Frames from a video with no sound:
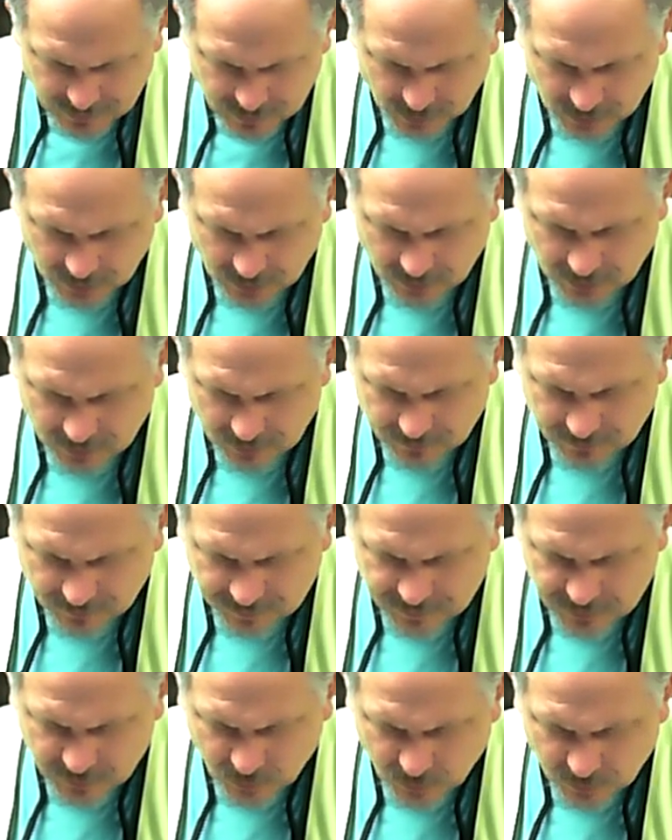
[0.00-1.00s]
to learn
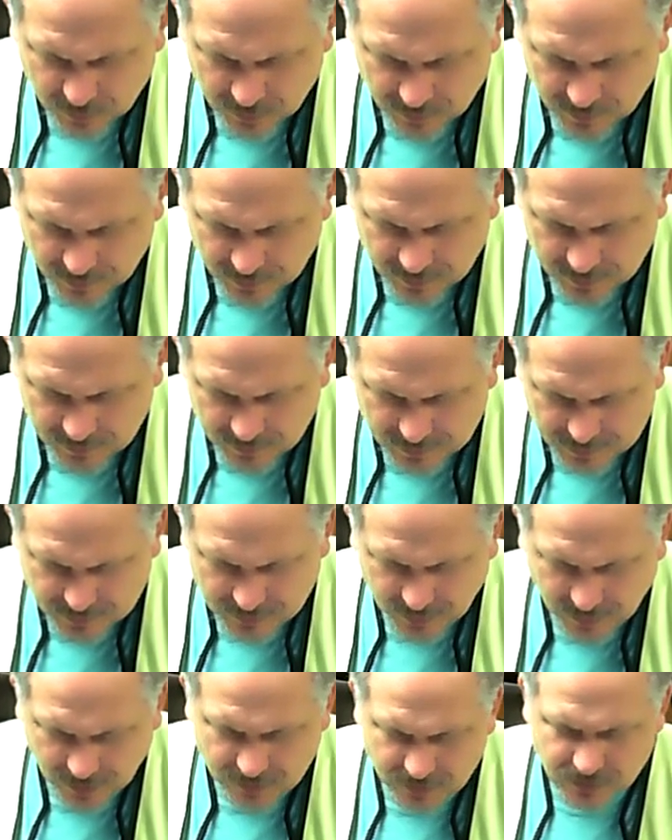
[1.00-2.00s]
from your word and
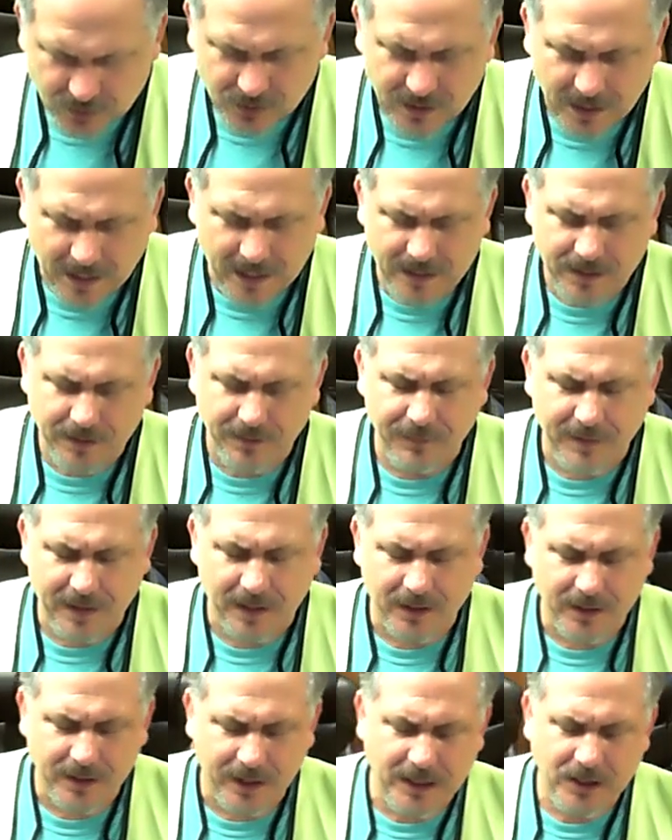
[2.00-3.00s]
to understand the
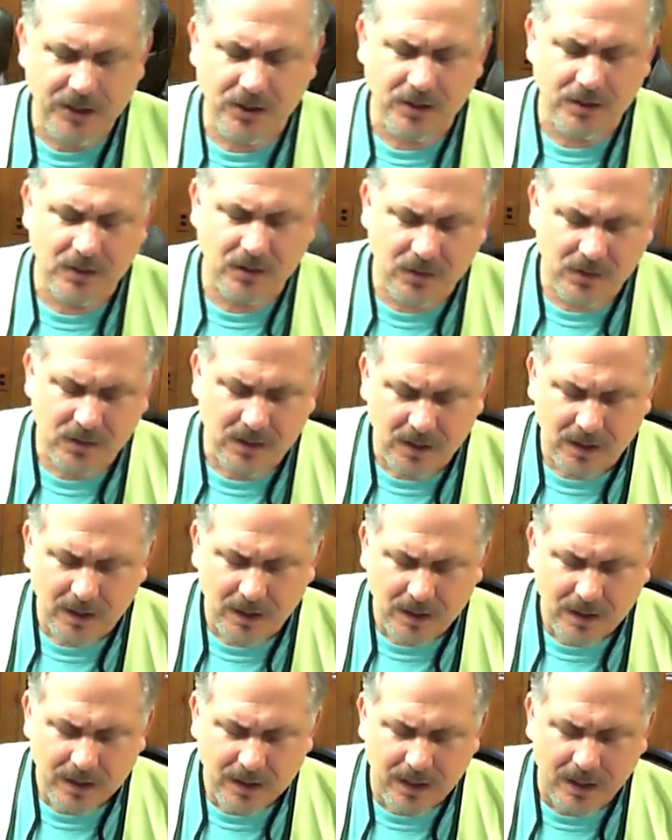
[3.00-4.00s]
foundations
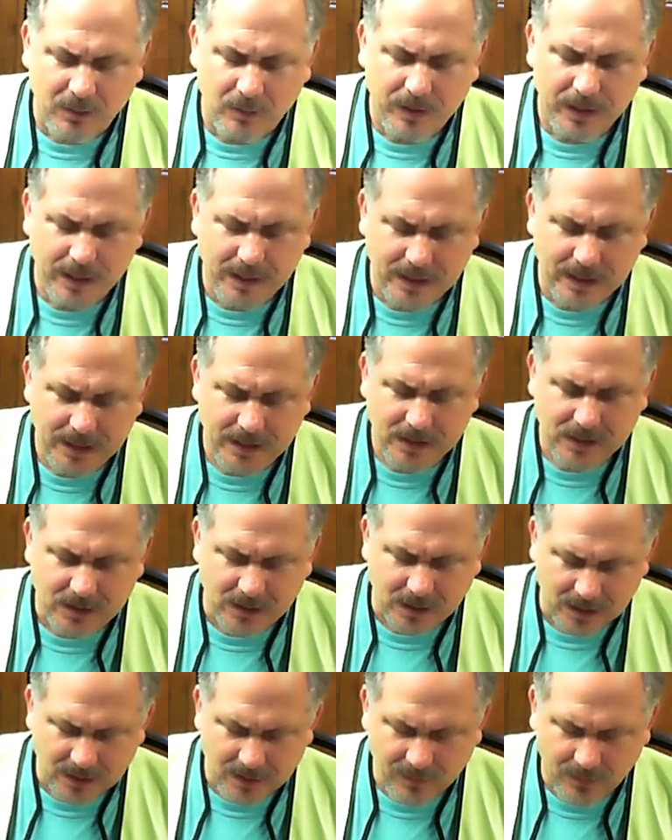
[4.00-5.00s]
that we need to
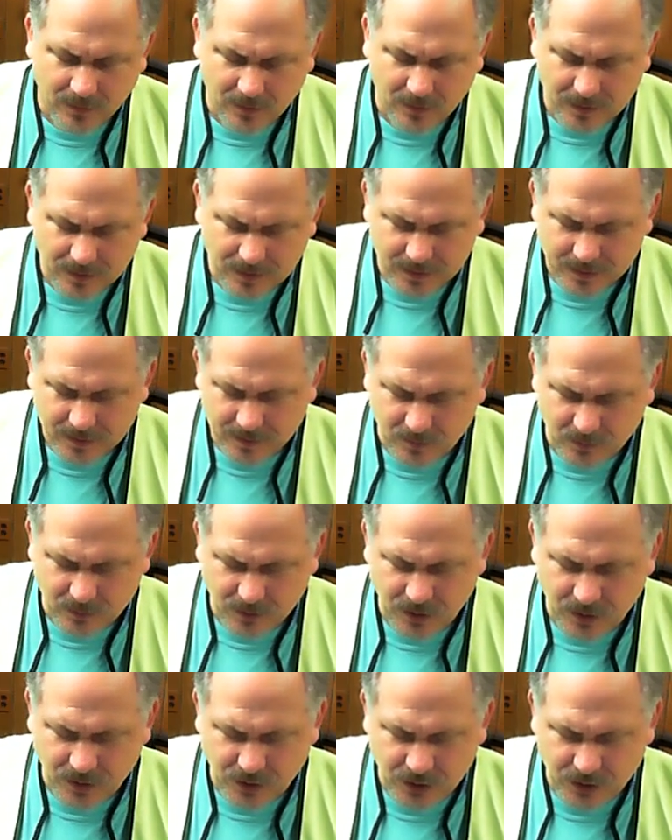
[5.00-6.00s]
live on,
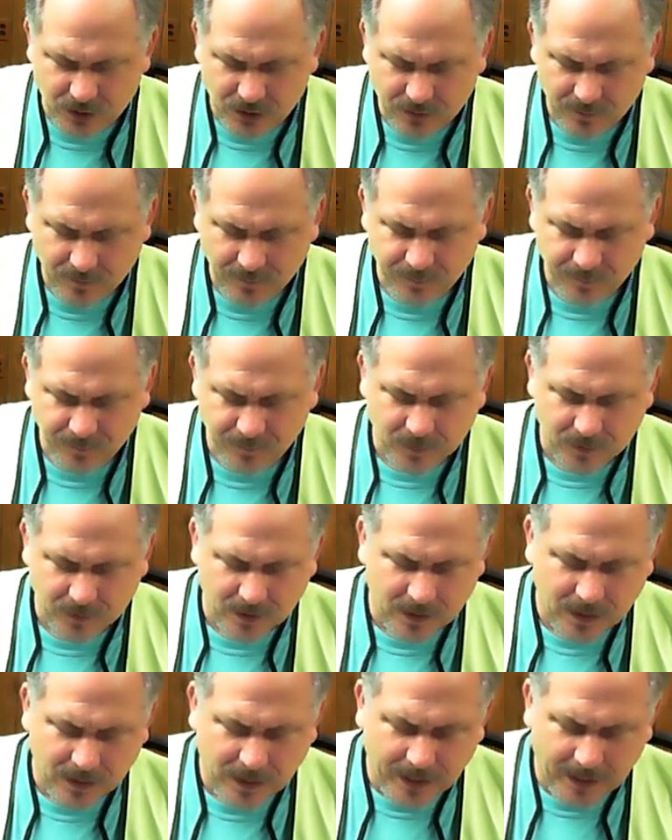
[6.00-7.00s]
which is you.
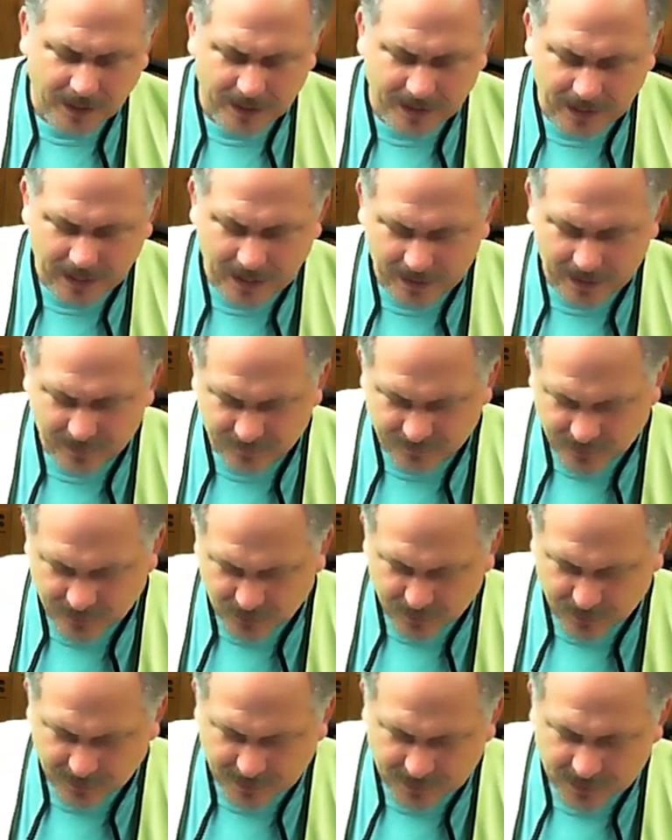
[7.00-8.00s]
And out of
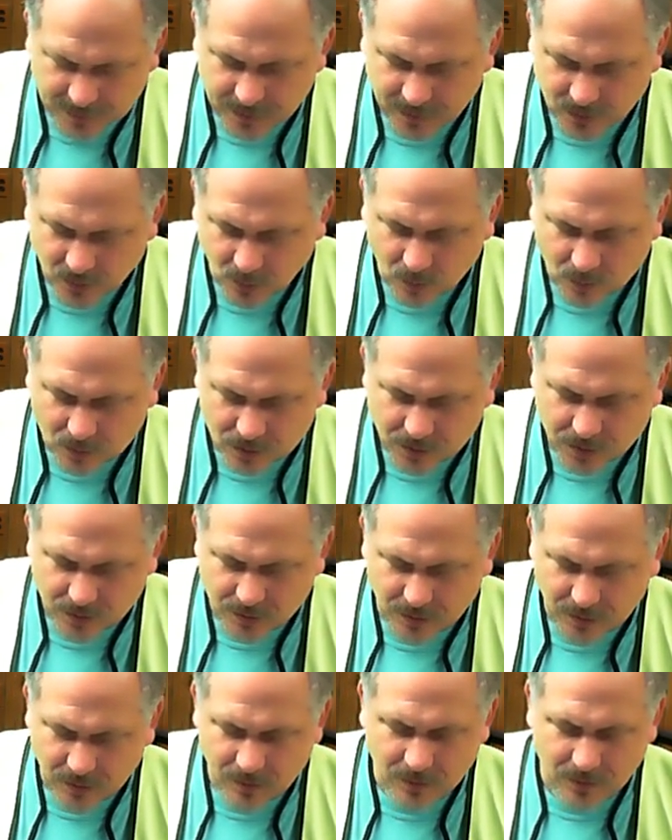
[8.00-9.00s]
you being the
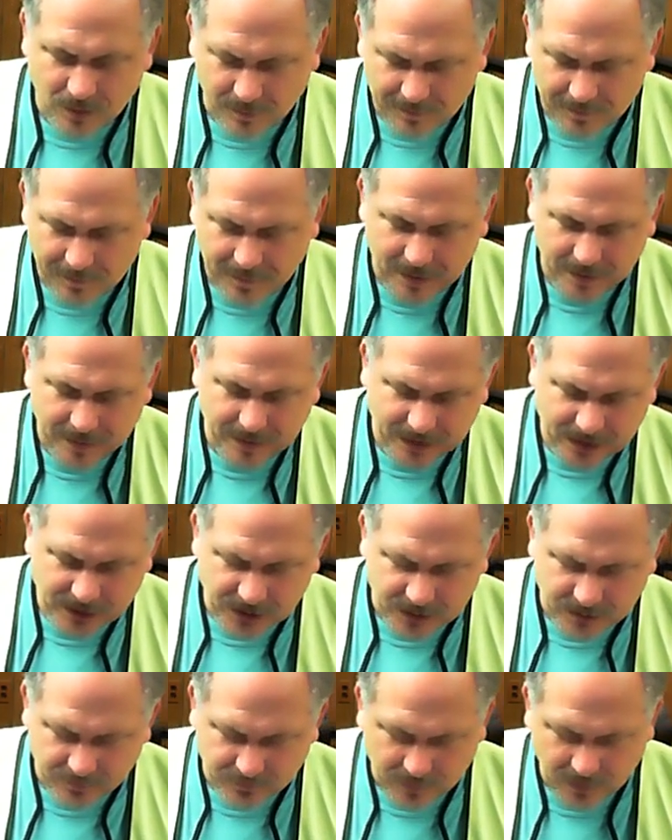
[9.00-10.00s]
cornerstone, our
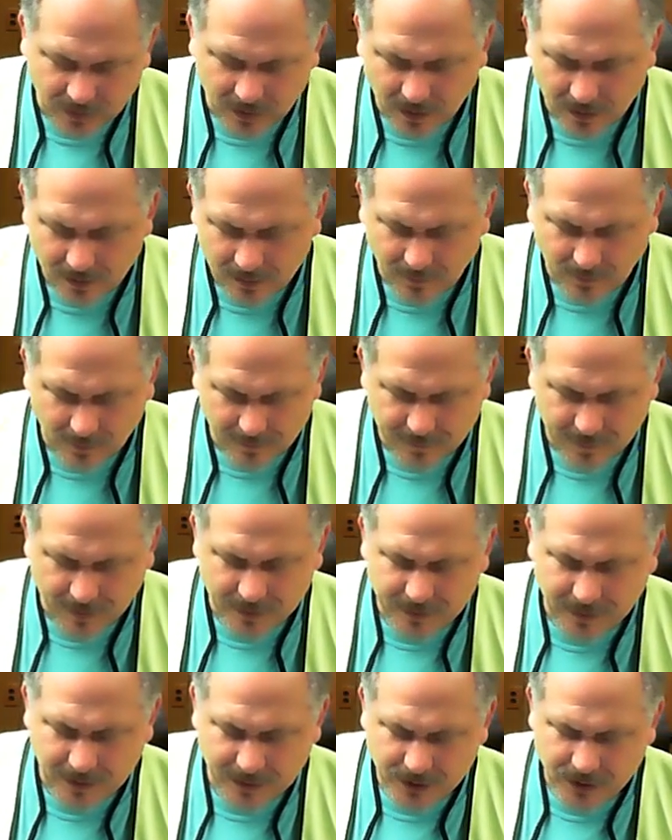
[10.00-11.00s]
foundation of love, our
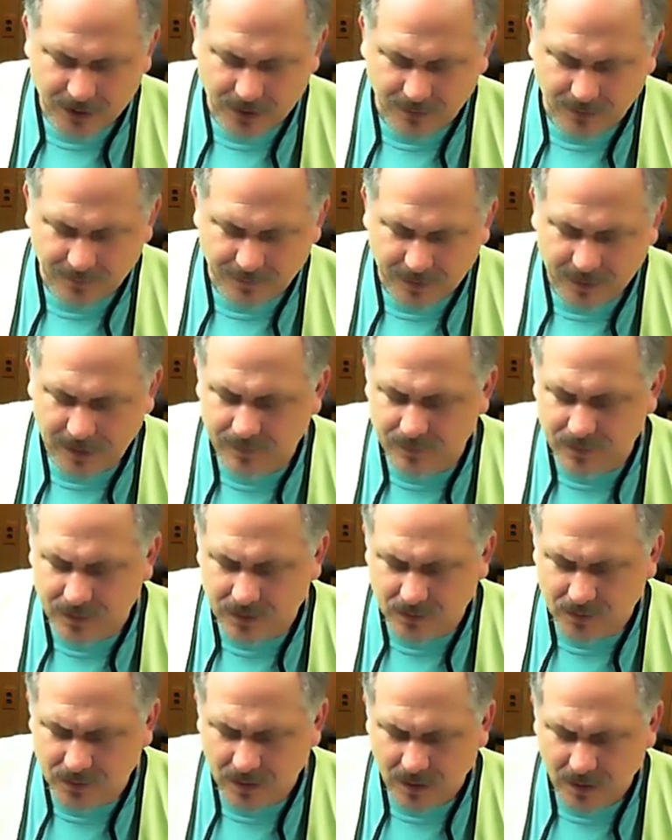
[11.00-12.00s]
foundation of
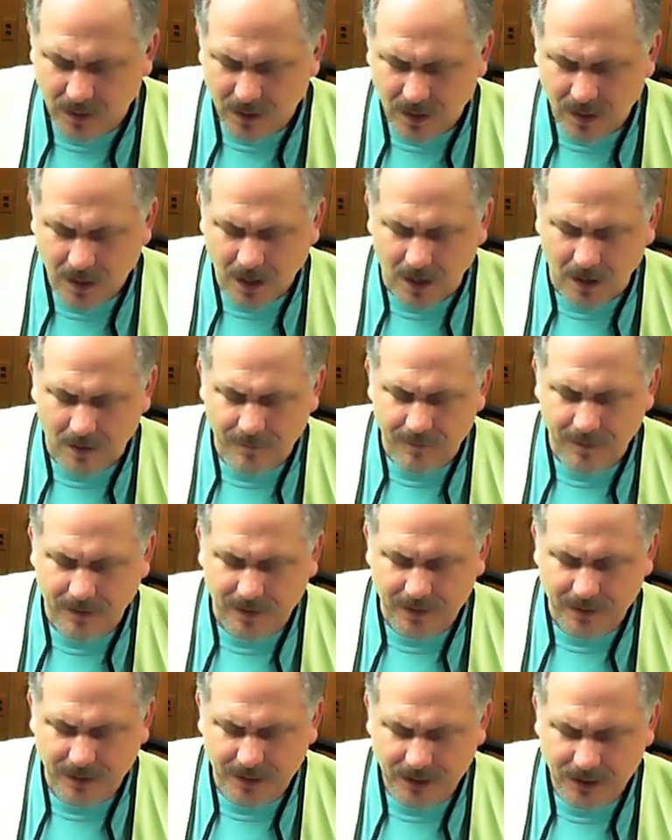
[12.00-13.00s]
forgiveness, our
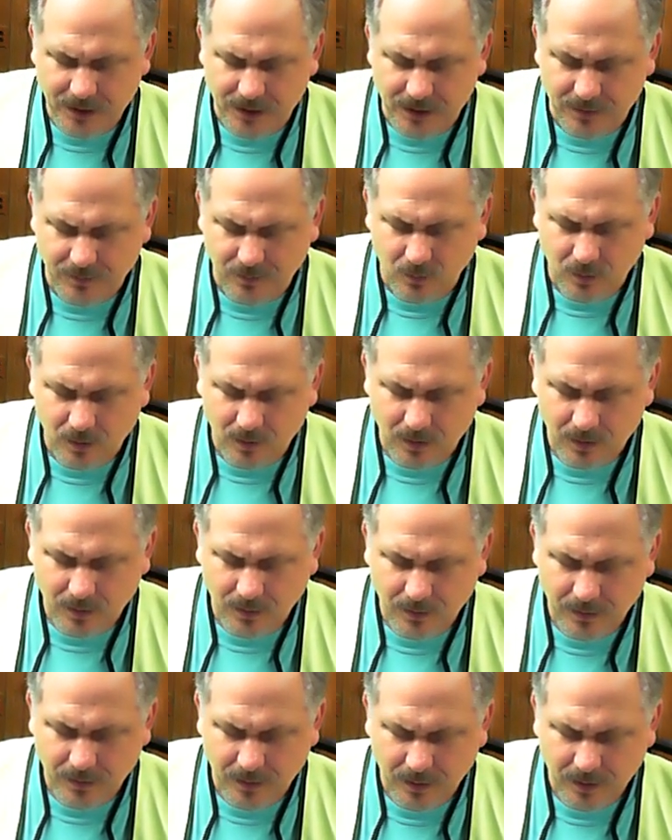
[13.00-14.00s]
foundation of
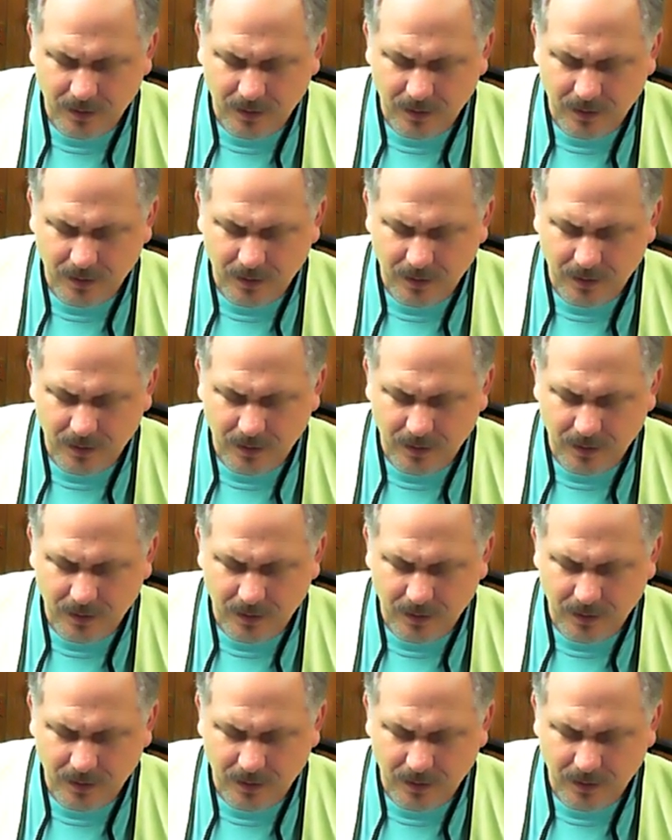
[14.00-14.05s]
worth,